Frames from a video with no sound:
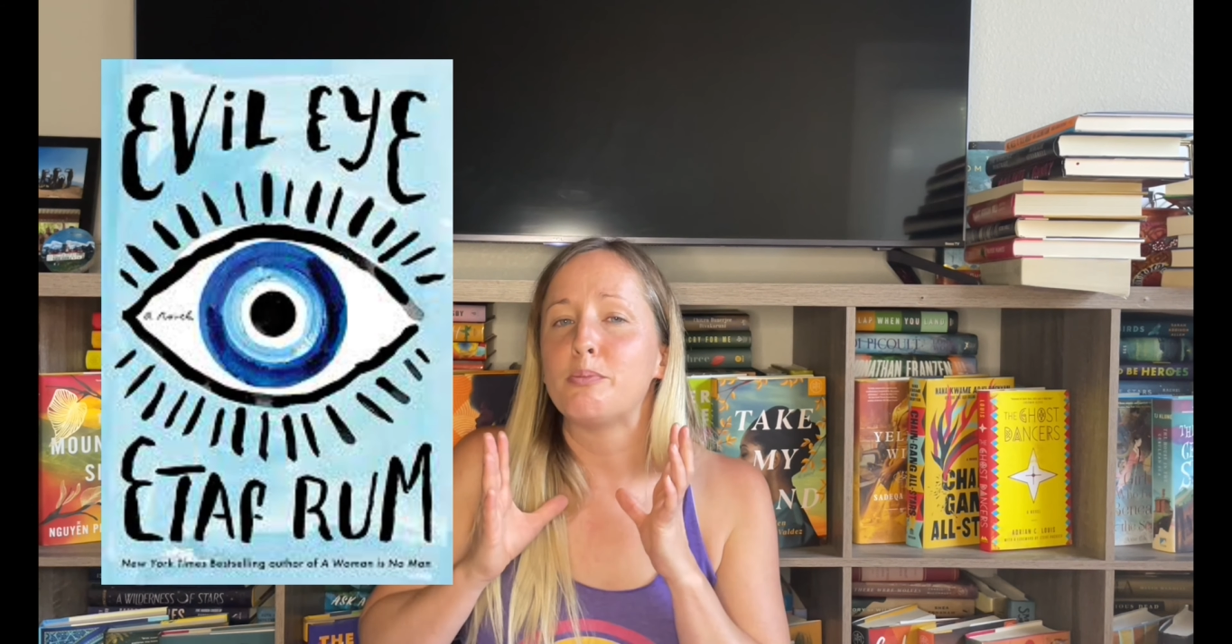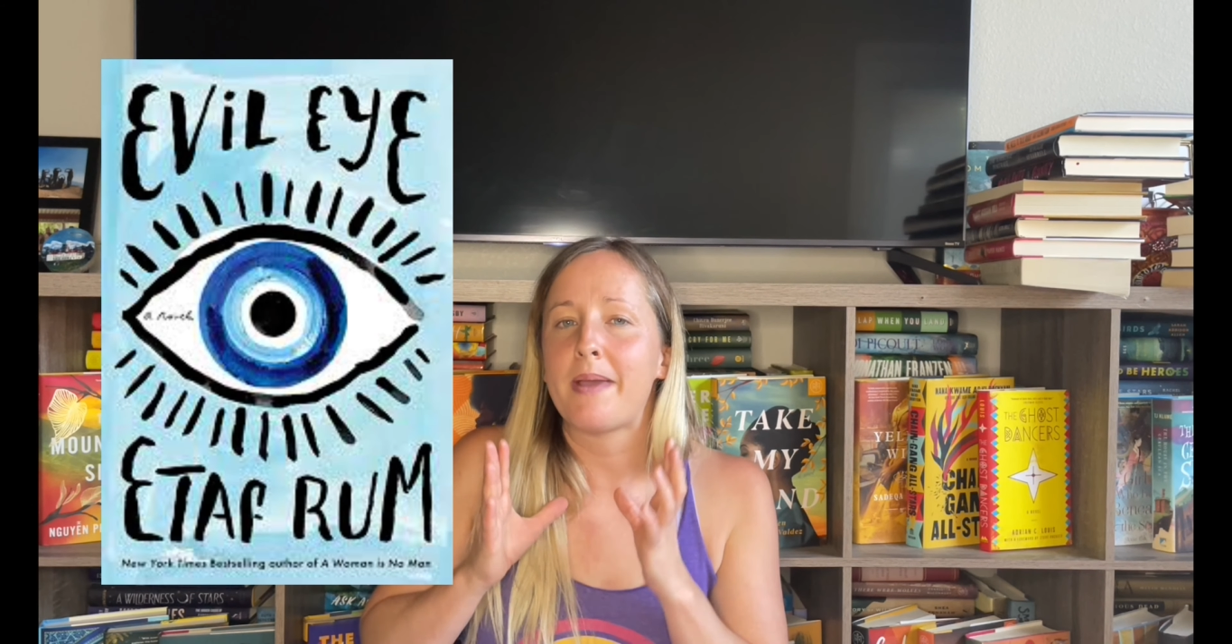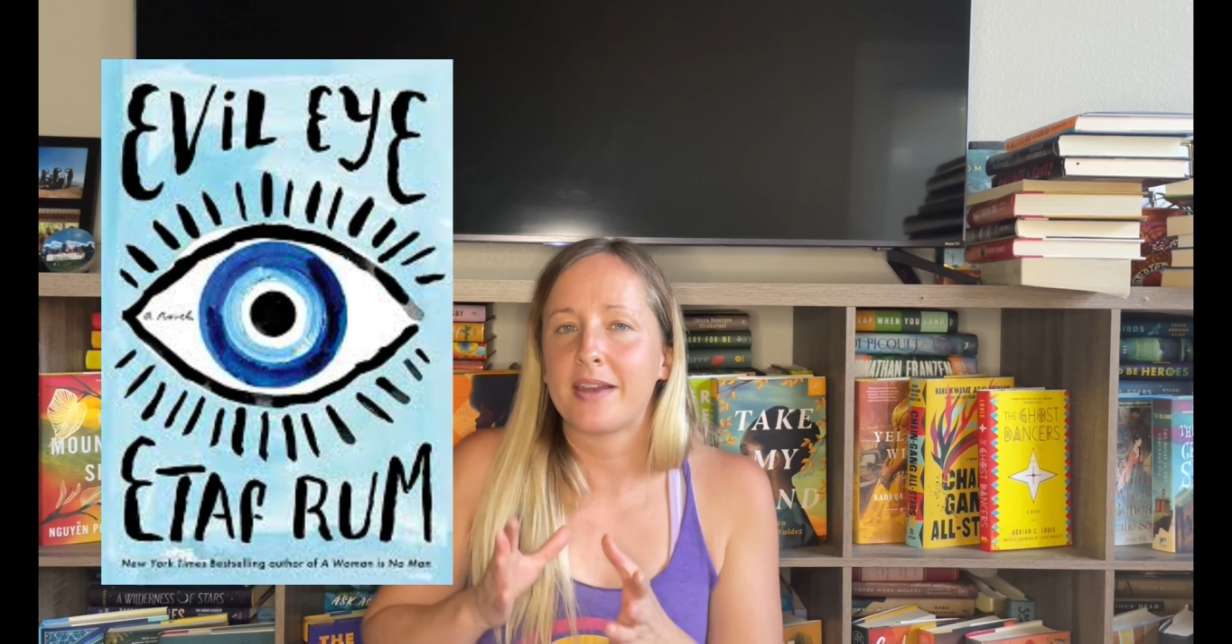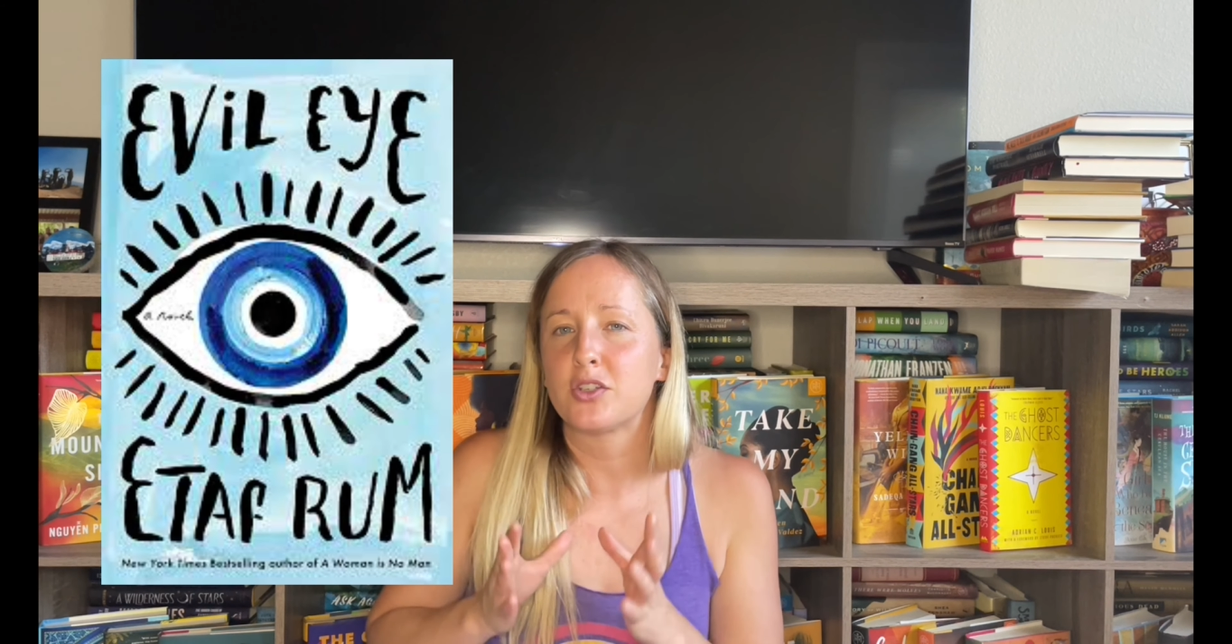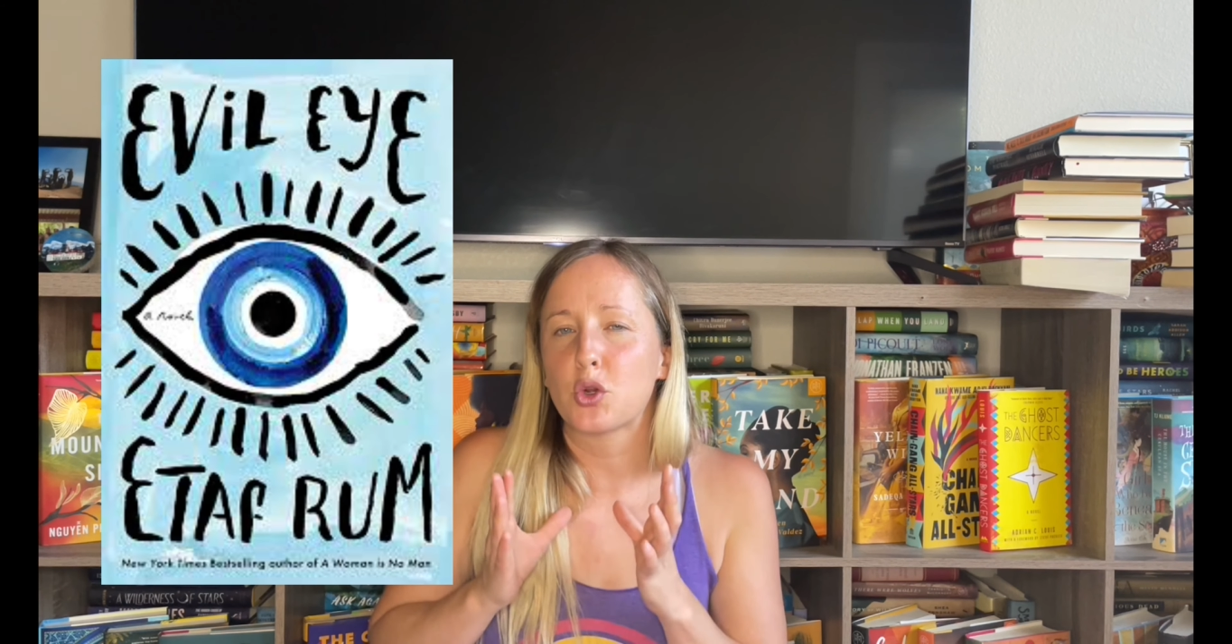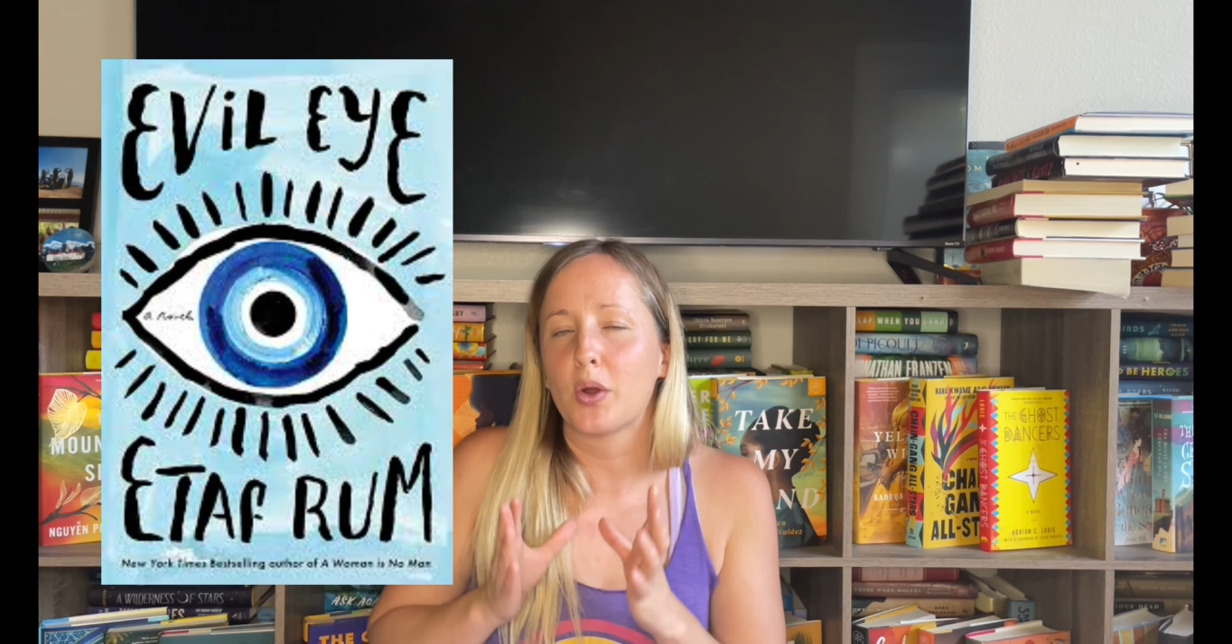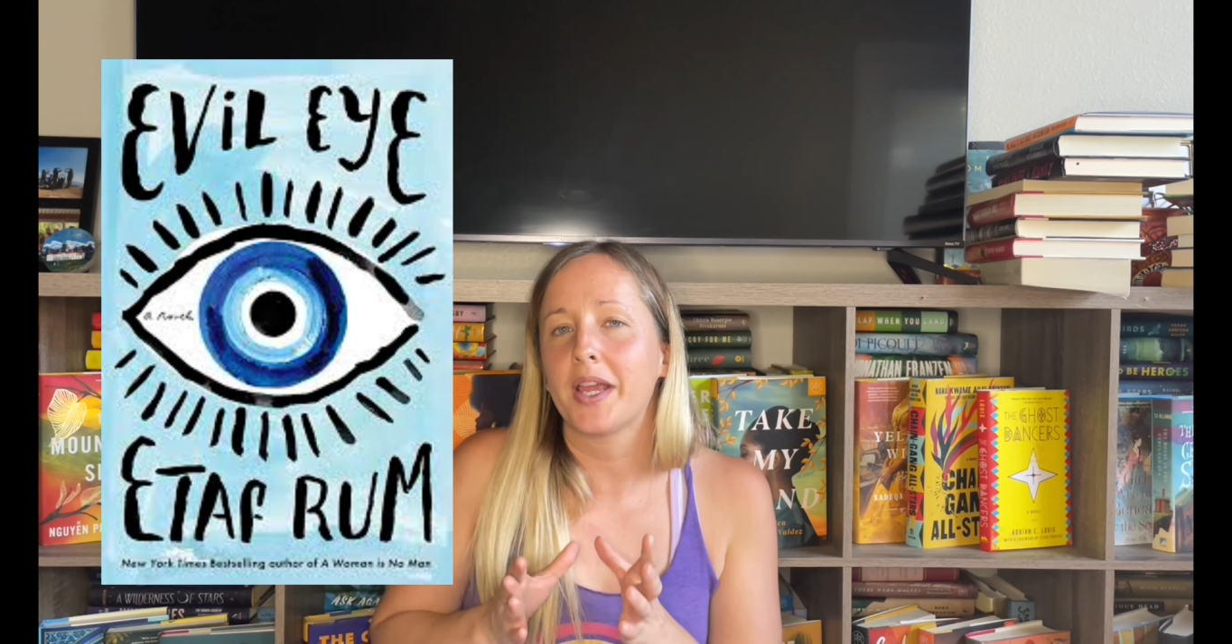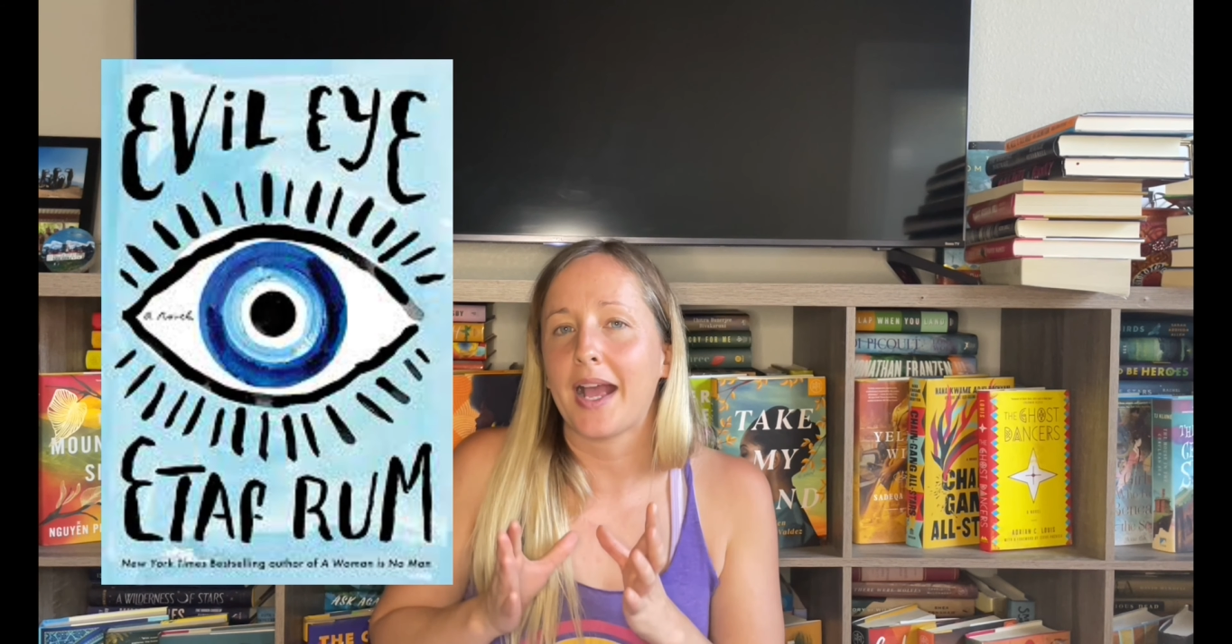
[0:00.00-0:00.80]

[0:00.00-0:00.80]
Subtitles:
mandatory